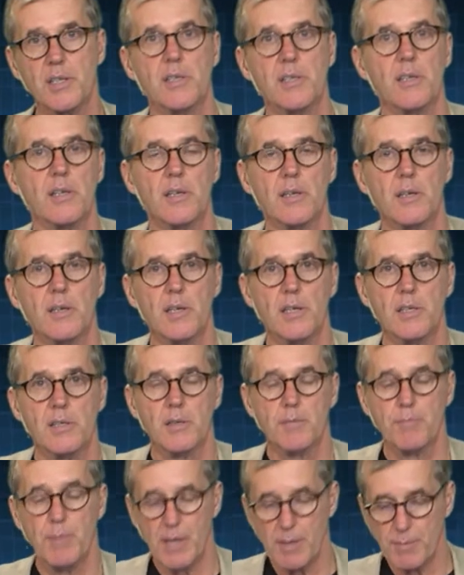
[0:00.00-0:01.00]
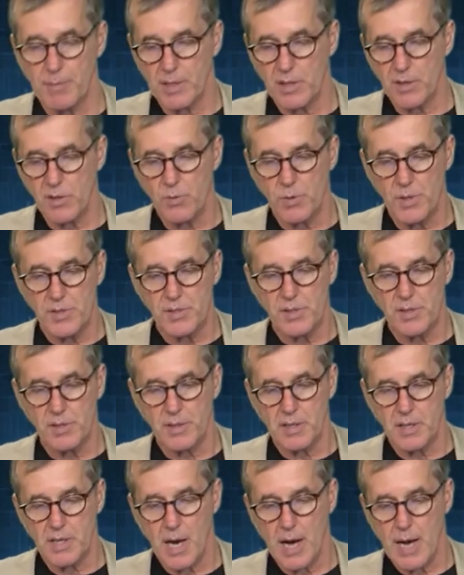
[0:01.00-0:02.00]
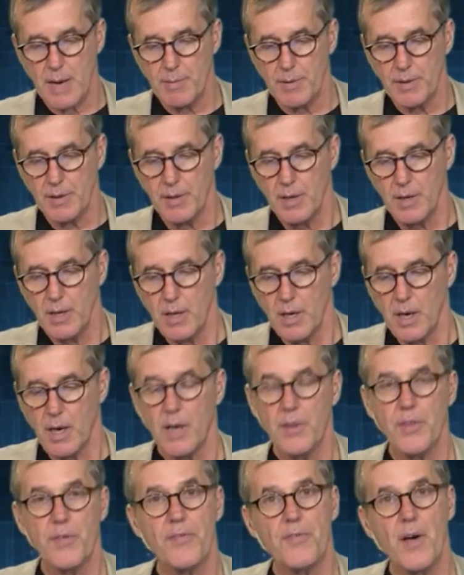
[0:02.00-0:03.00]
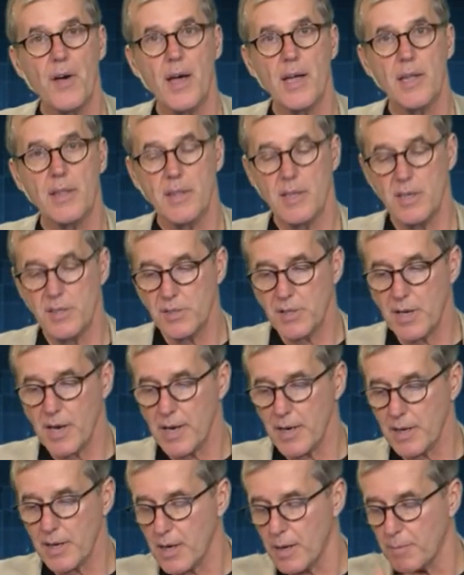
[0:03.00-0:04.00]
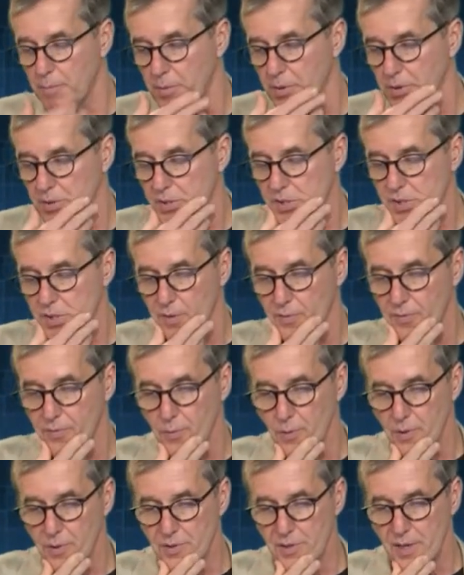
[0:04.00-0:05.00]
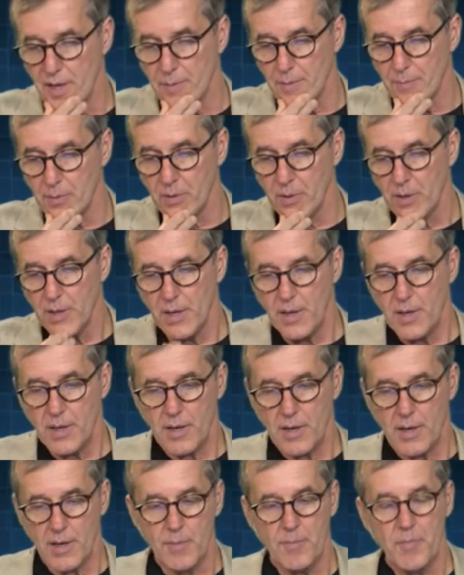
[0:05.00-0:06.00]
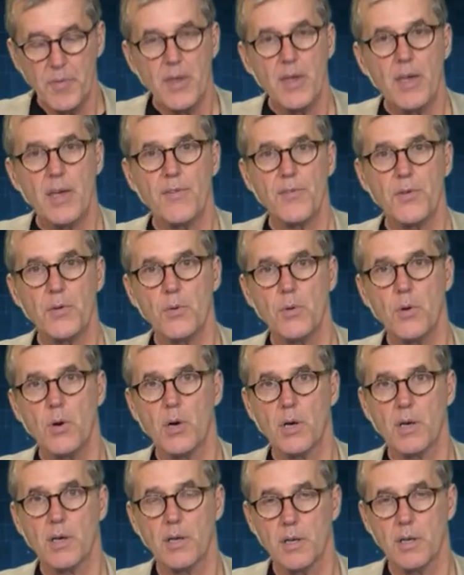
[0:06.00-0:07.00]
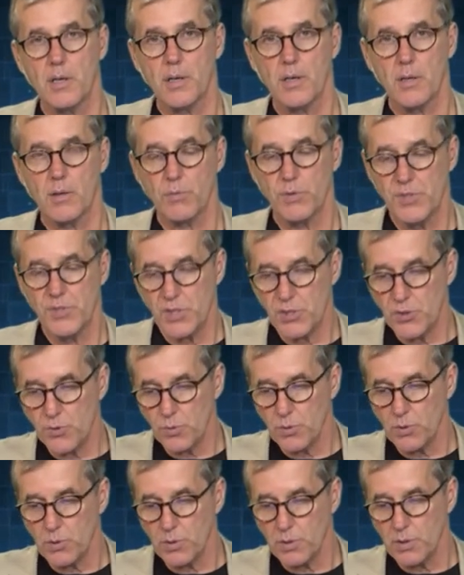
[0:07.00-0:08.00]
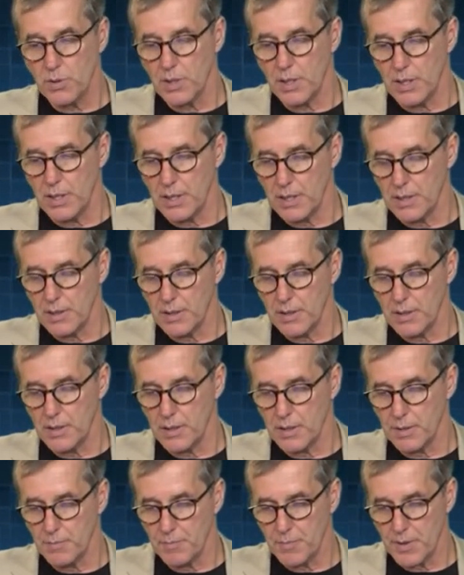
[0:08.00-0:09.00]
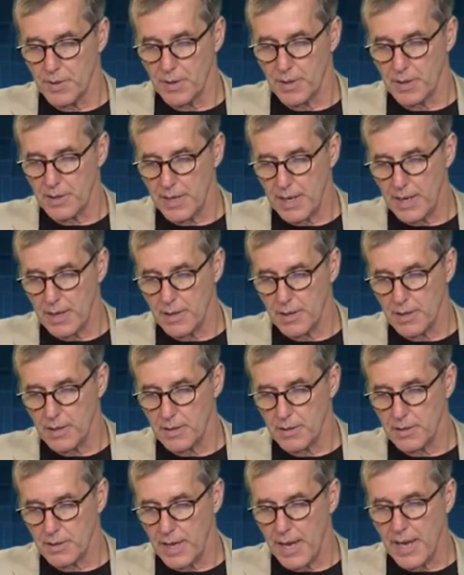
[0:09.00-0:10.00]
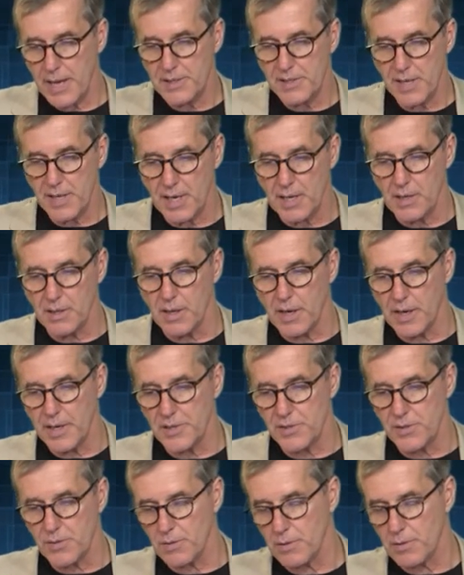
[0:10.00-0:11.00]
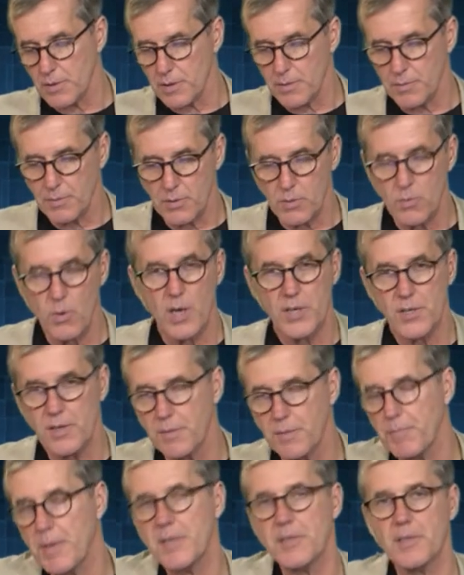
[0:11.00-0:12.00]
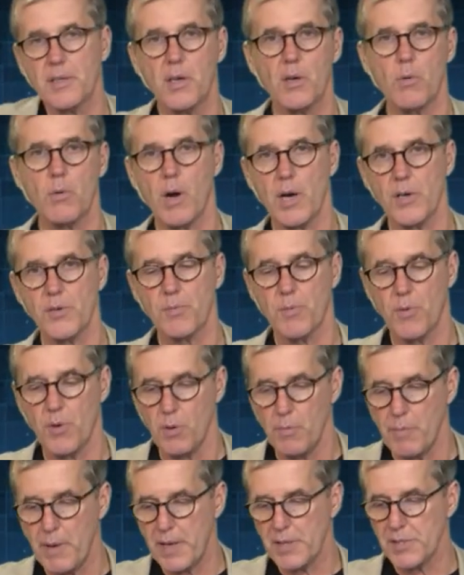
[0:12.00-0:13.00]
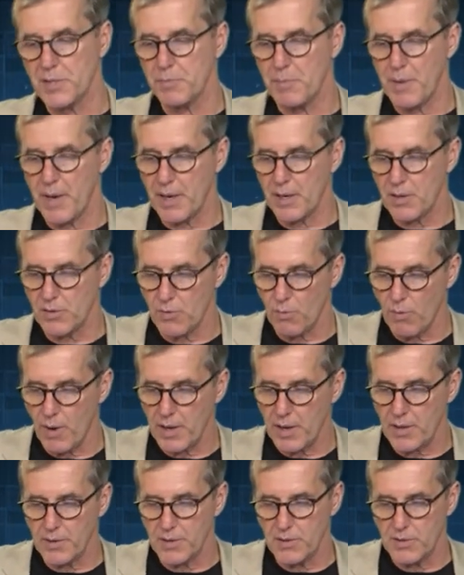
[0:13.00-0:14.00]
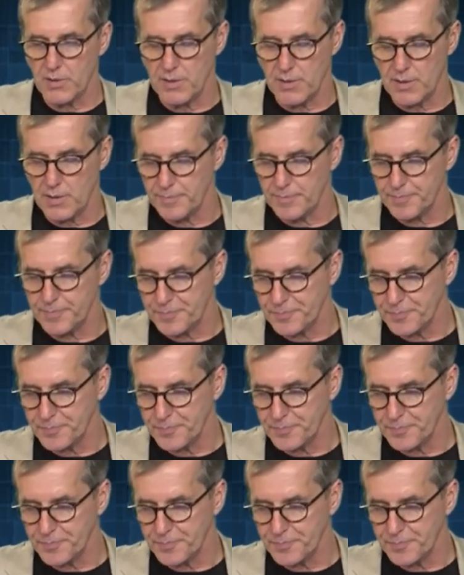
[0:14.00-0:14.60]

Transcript: it's becoming increasingly common to find these kind of couplings. So, for example, if you hook a residual gas analyzer, basically a quadrupole mass spec, directly to the